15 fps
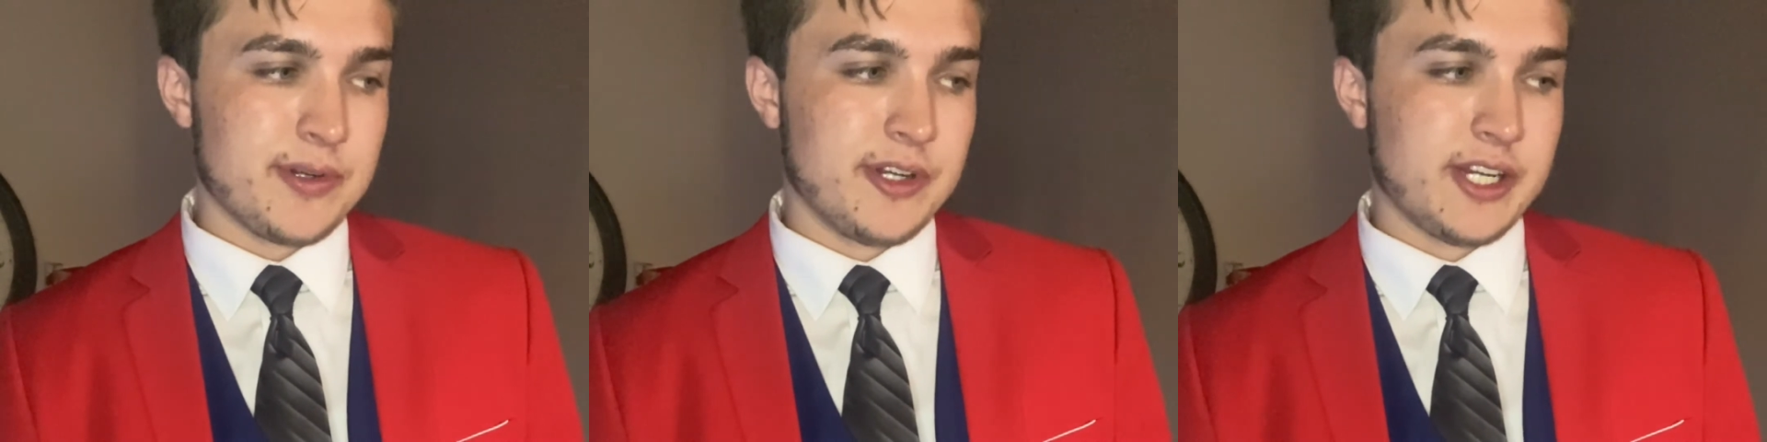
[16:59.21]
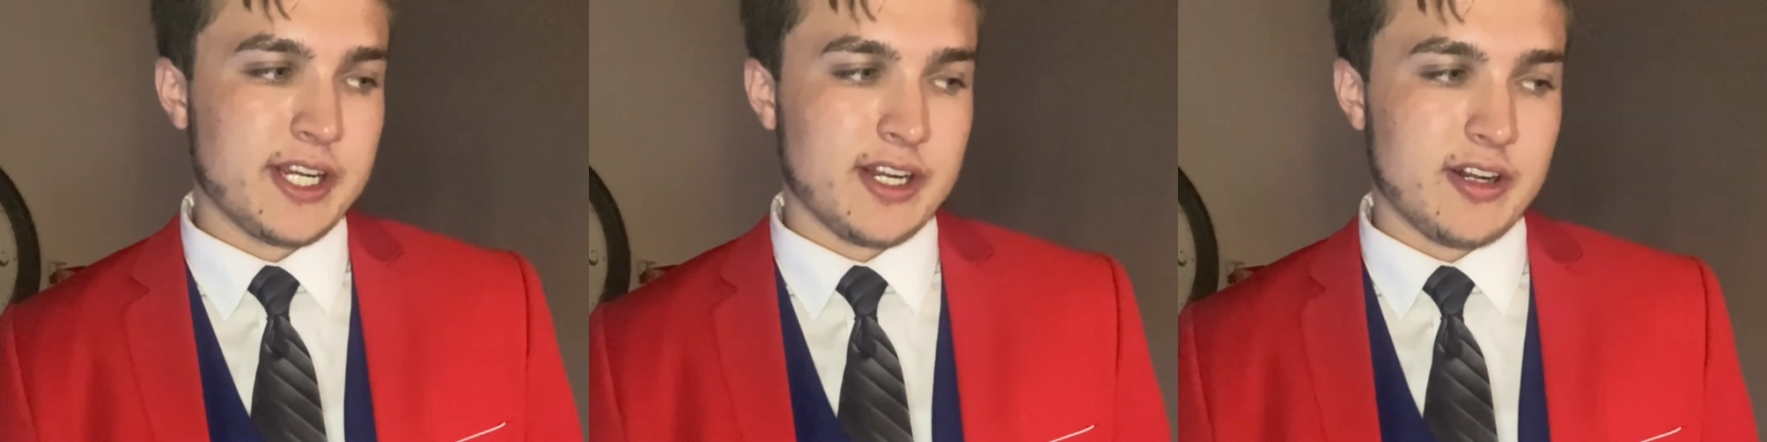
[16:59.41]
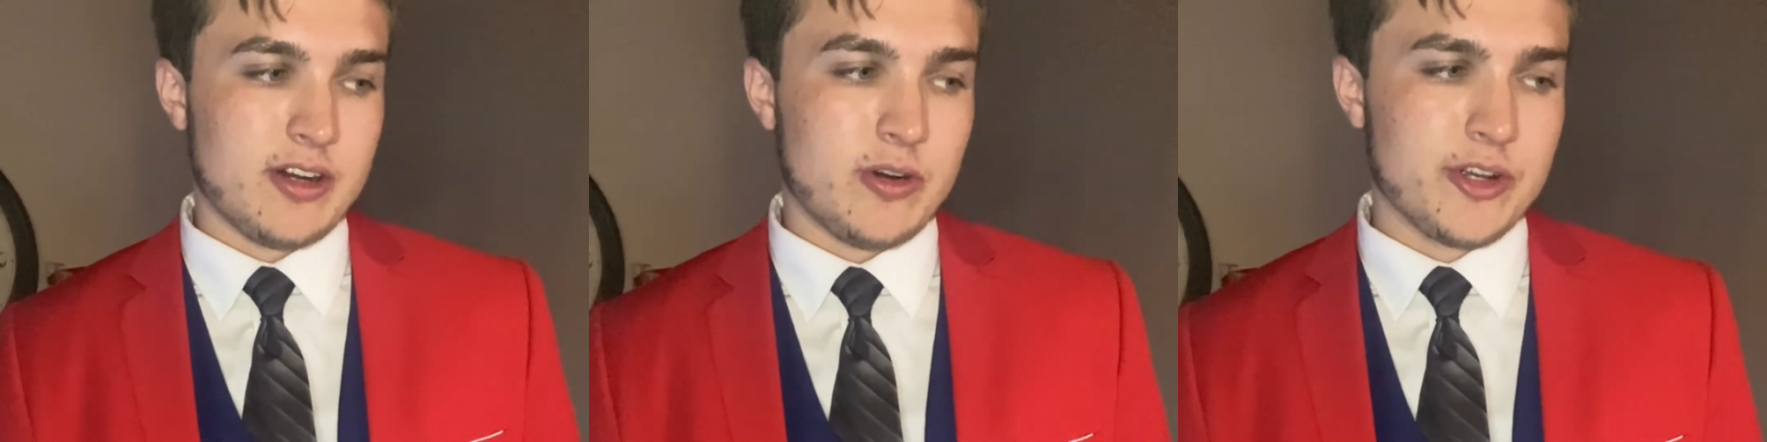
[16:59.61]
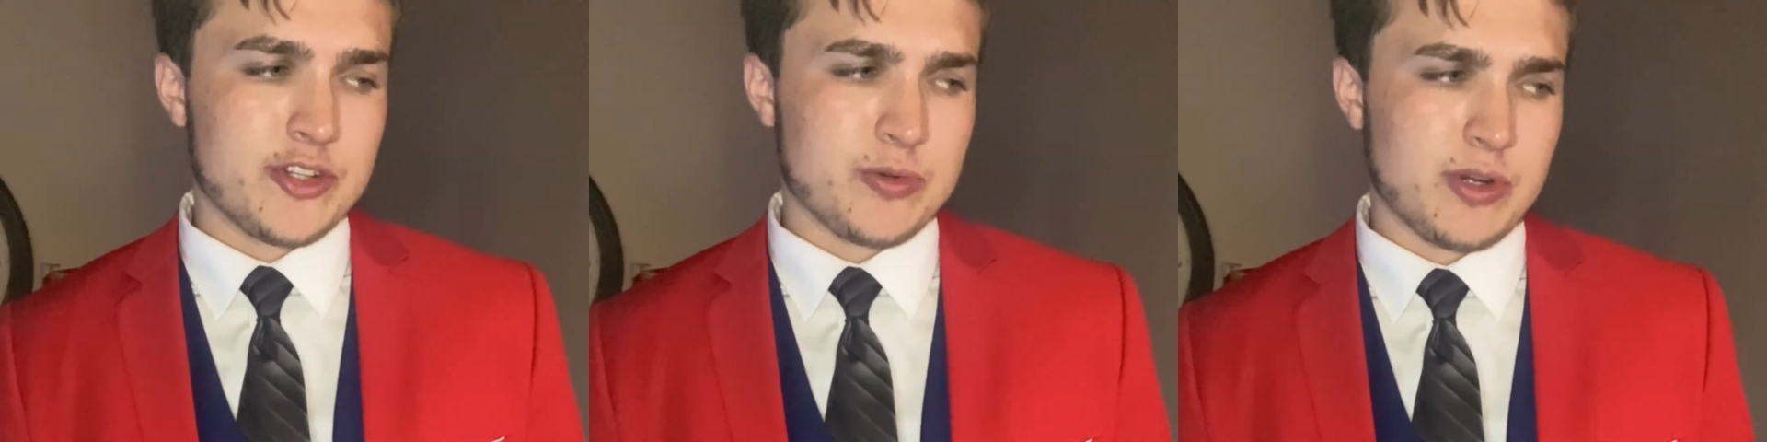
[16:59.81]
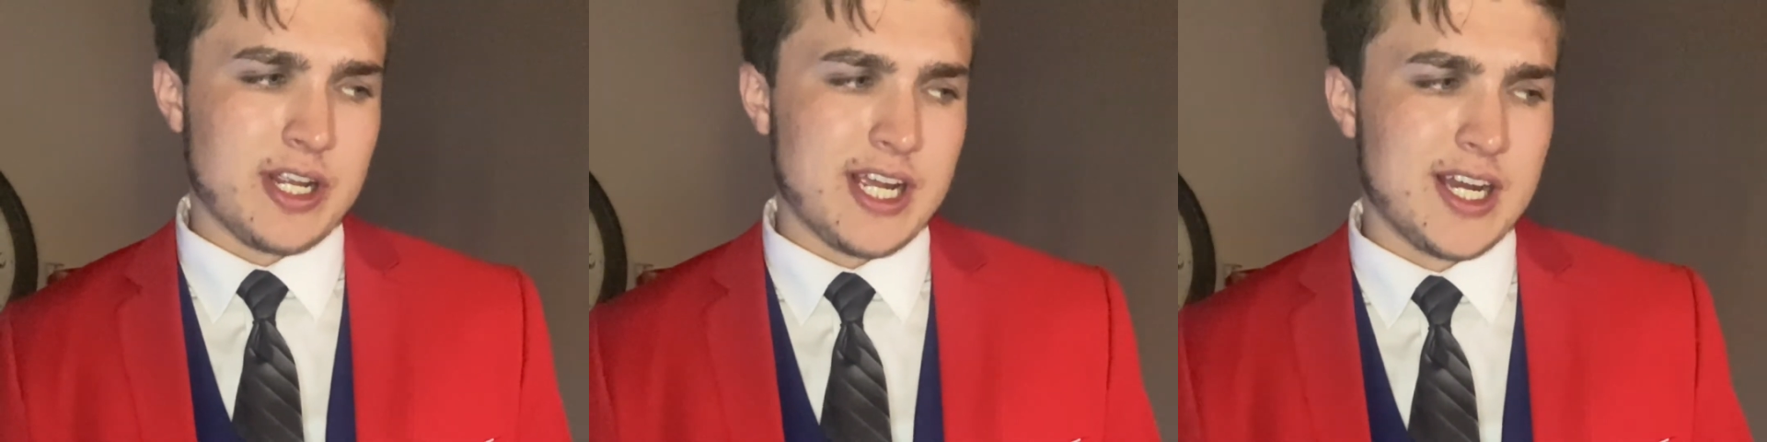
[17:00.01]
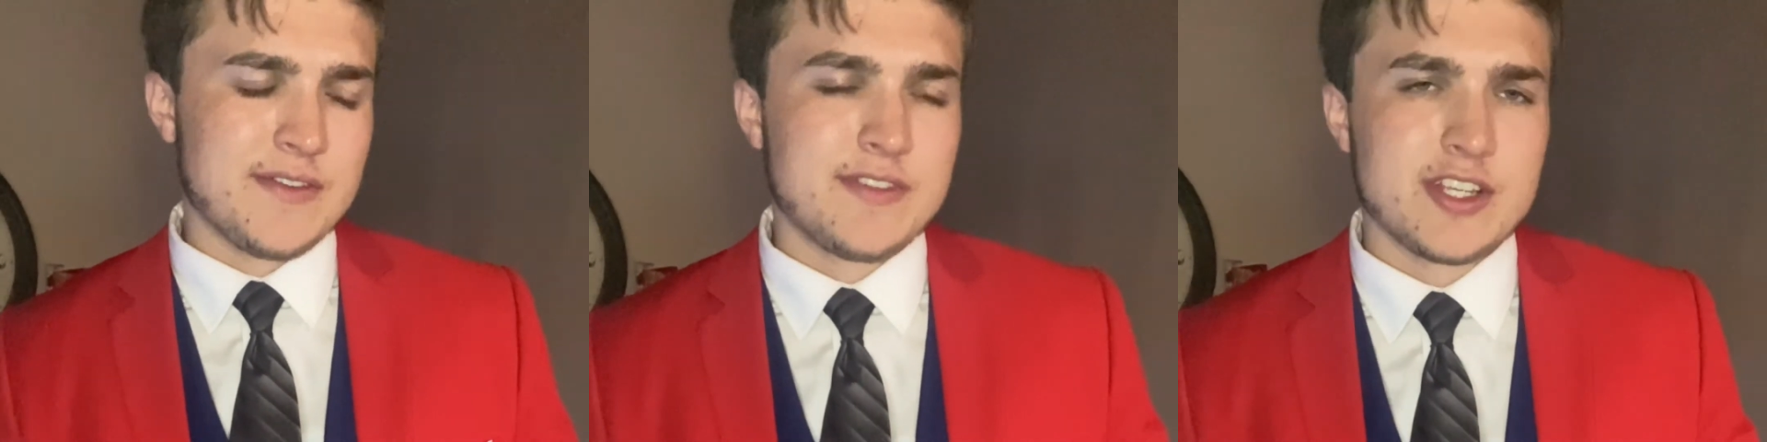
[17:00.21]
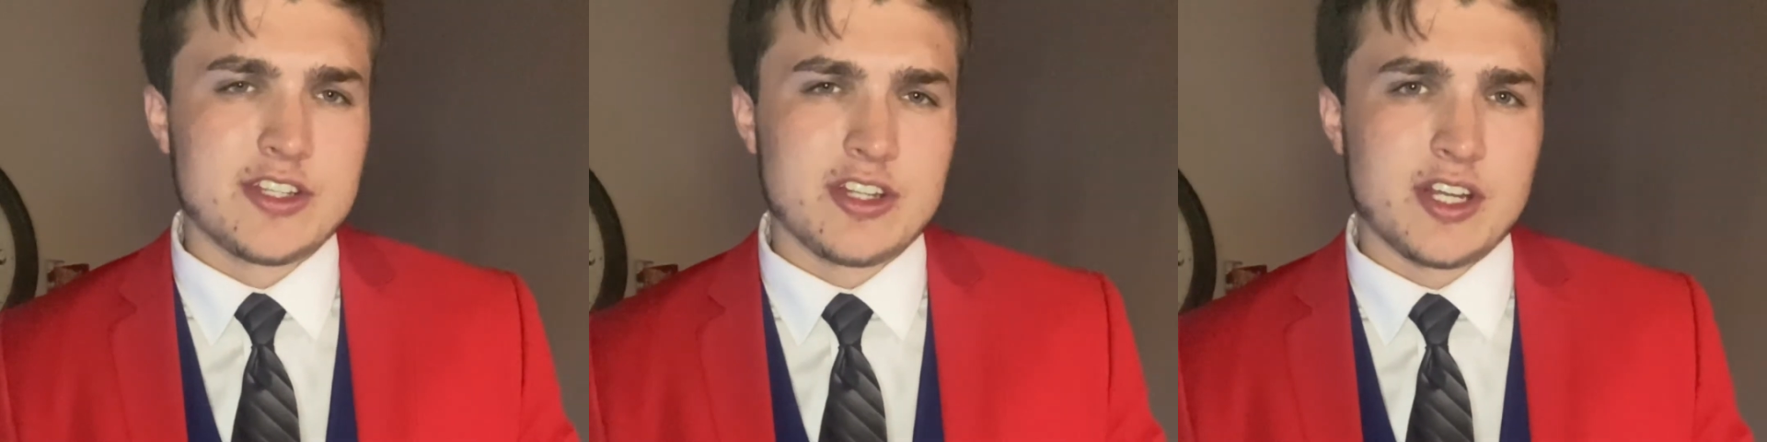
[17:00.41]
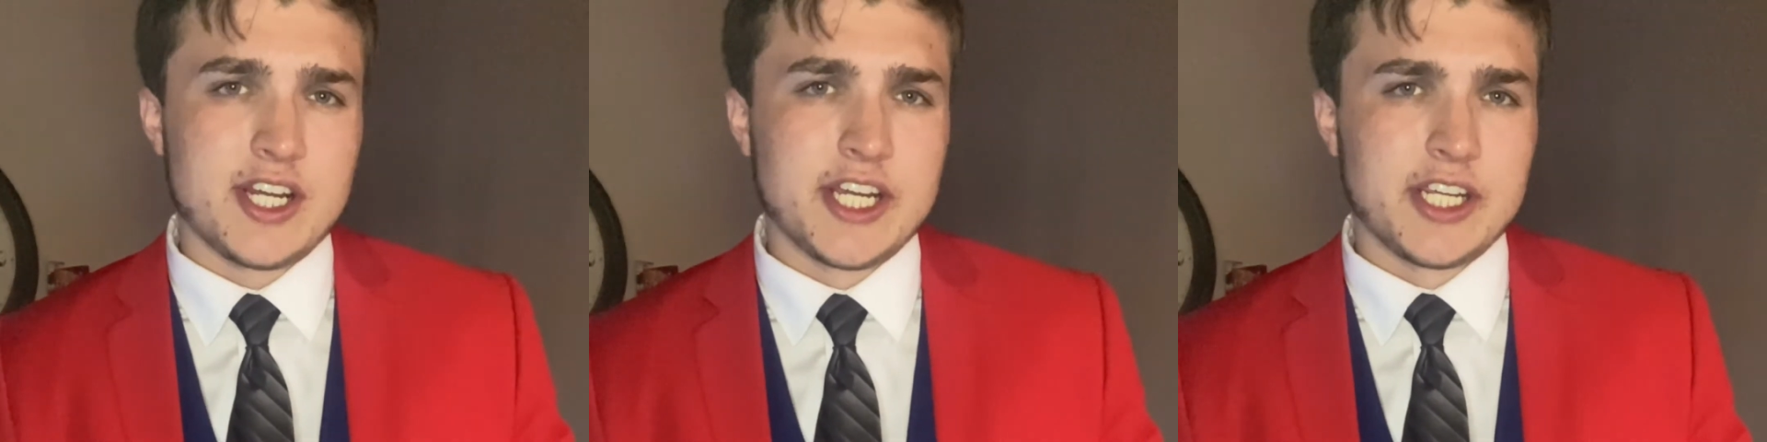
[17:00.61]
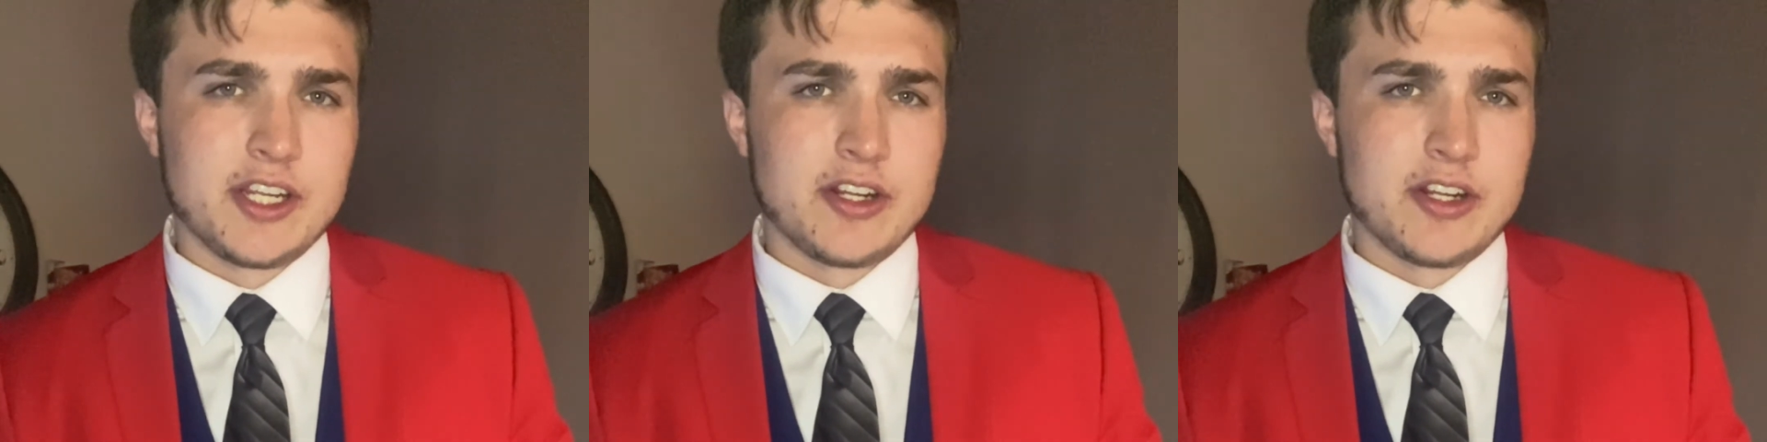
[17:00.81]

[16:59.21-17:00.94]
you kind of always want to have this, like,